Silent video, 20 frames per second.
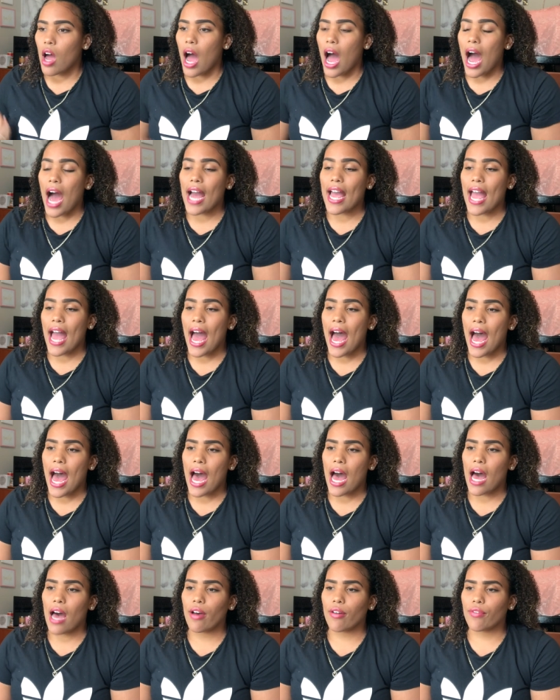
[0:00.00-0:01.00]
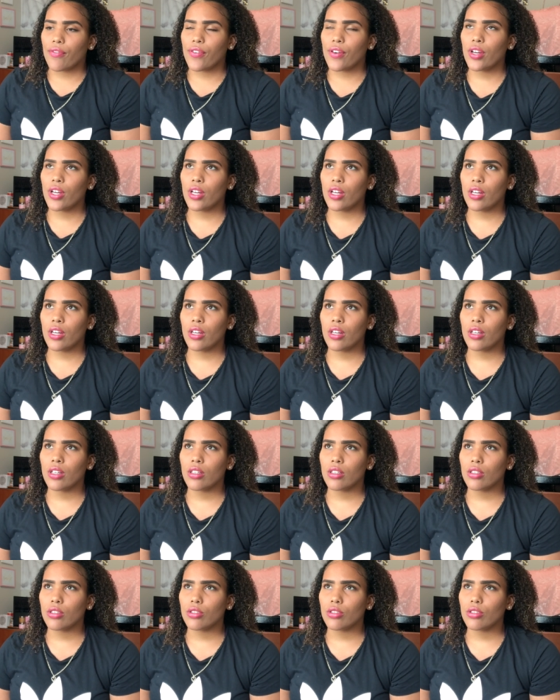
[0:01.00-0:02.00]
I have
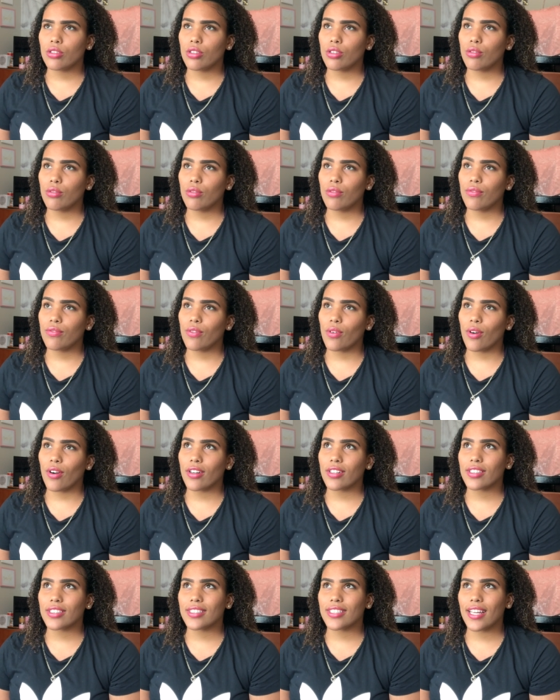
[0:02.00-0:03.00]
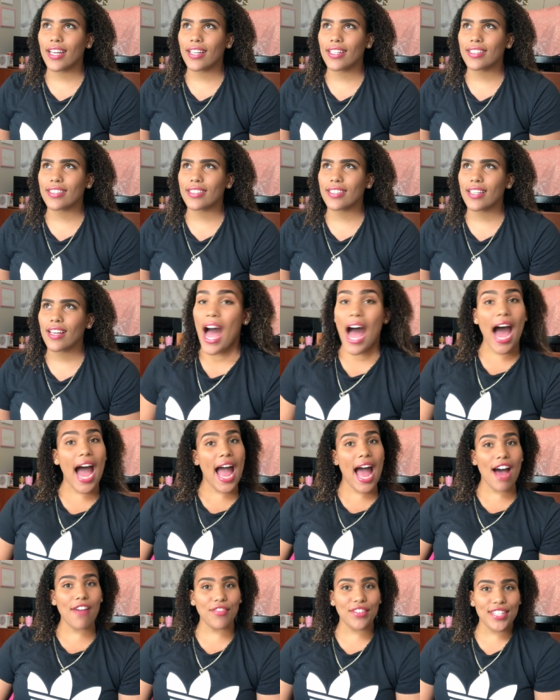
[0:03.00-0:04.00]
two, four, six. I
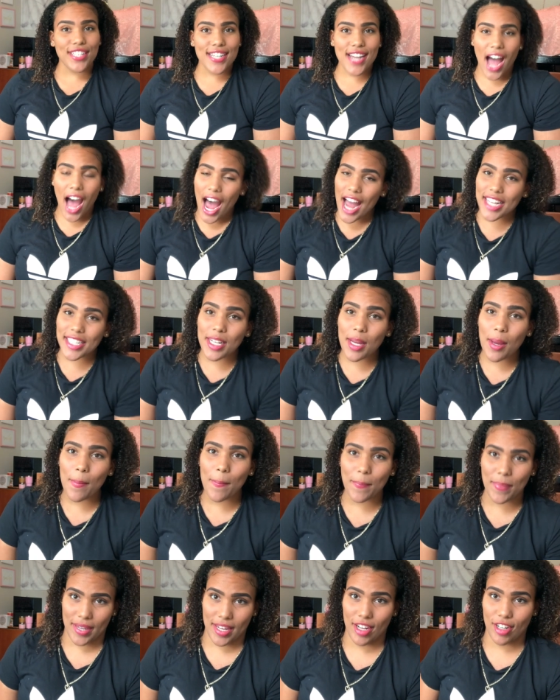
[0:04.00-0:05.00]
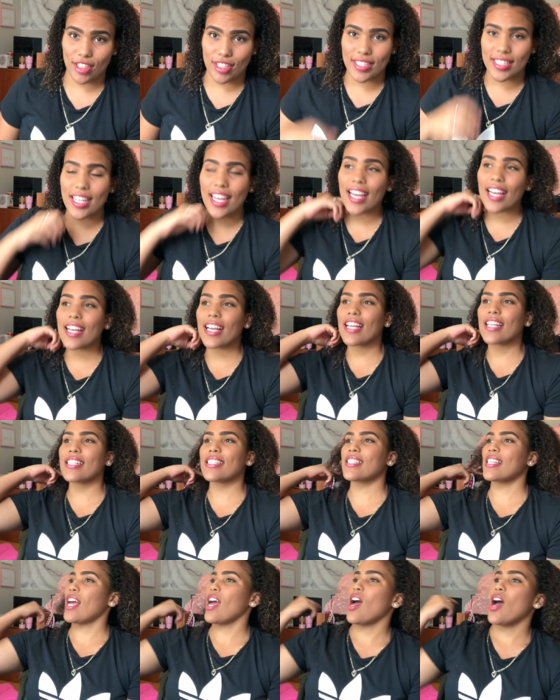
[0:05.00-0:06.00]
have nine
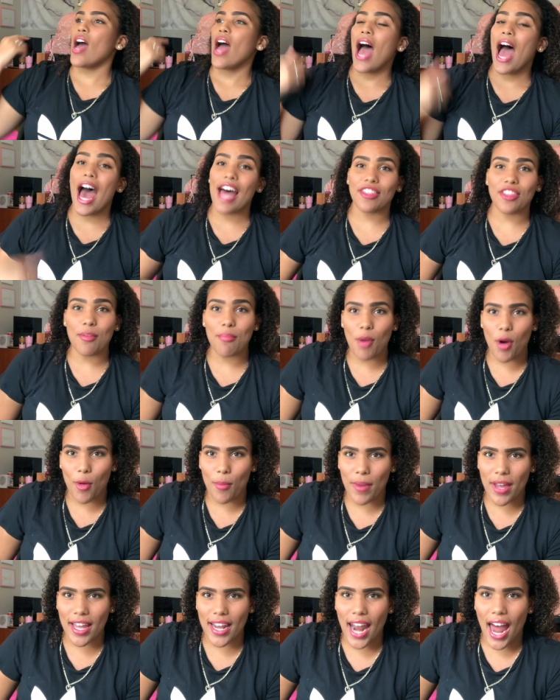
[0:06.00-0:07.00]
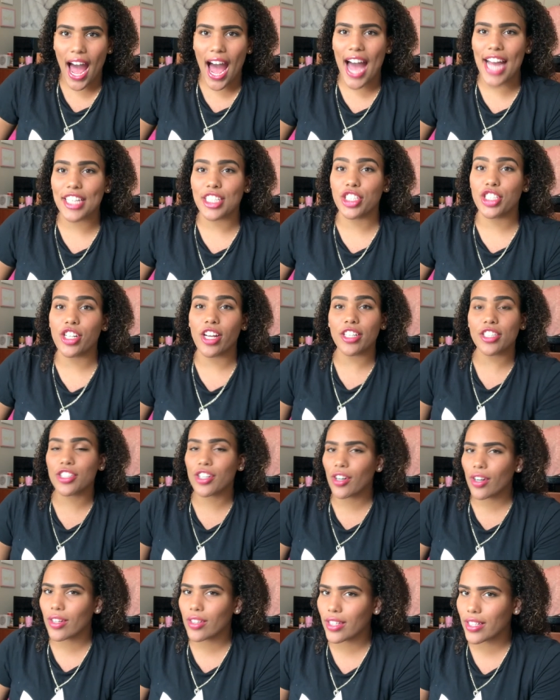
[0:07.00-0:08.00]
piercings at the moment. I just
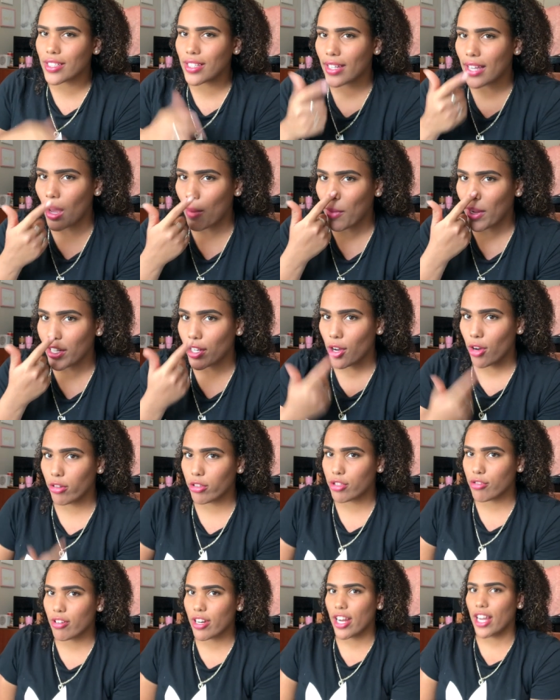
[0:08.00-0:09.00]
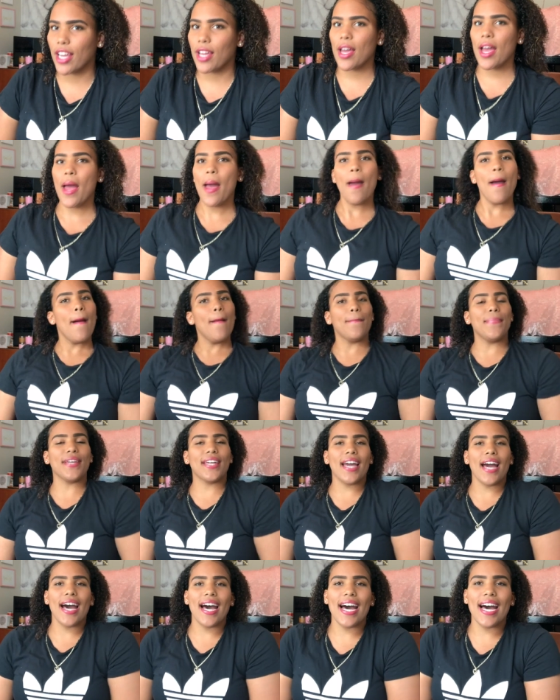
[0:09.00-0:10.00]
currently took out my nose ring
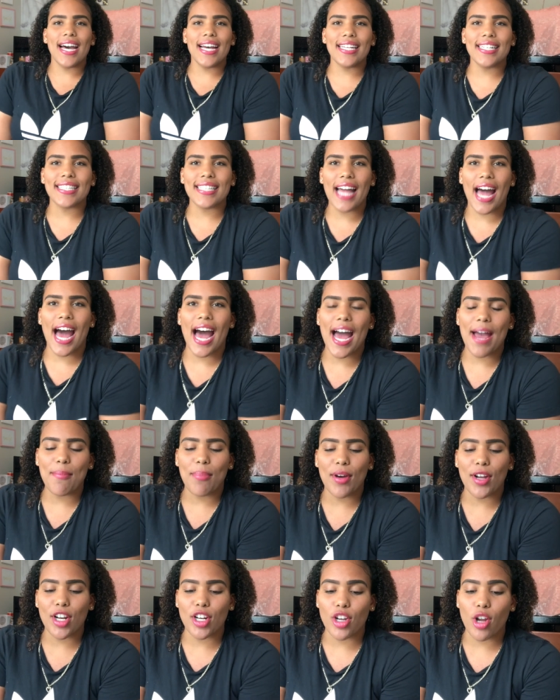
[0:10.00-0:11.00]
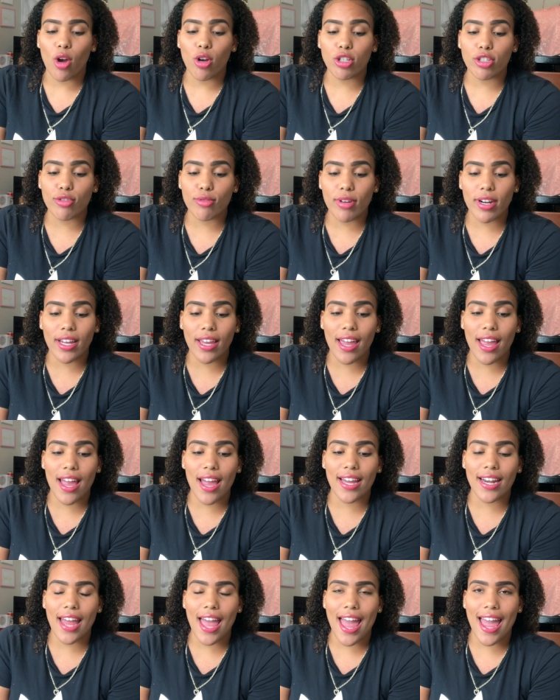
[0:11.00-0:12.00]
because I put a nose ring
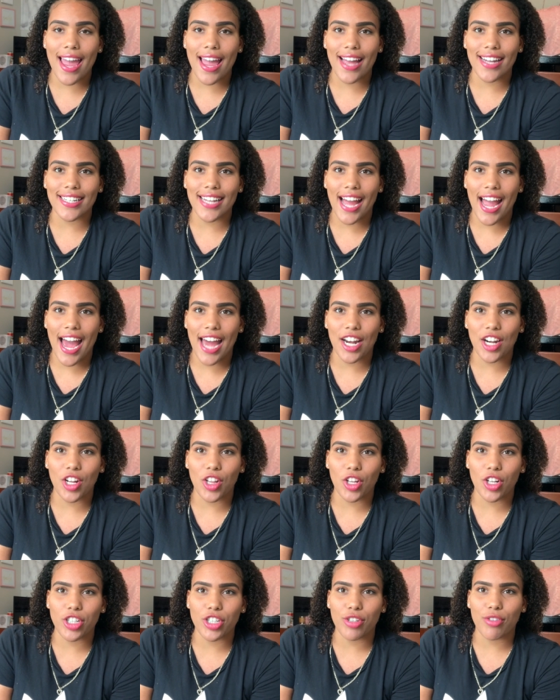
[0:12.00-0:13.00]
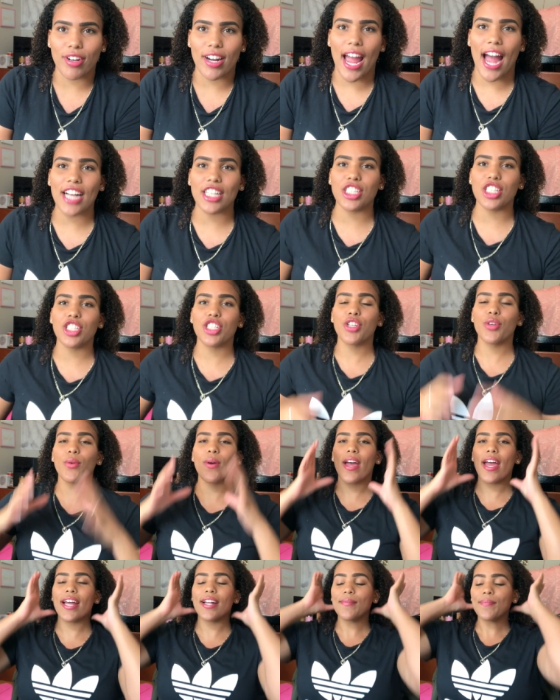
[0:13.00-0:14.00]
in and I had an allergic reaction to
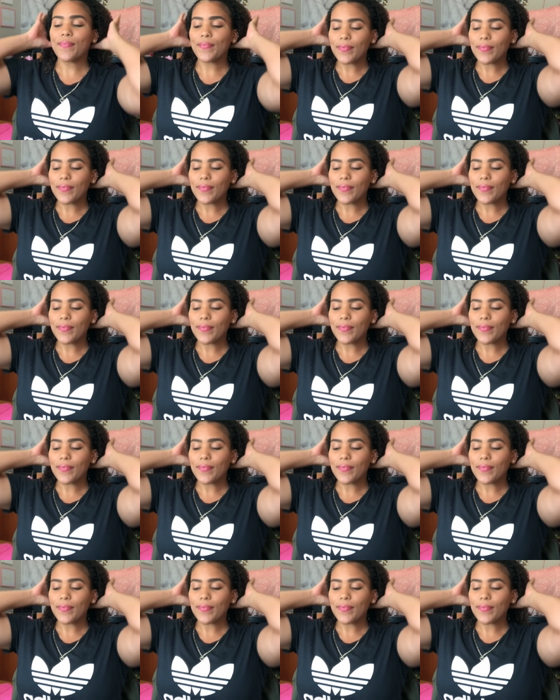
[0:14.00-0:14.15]
it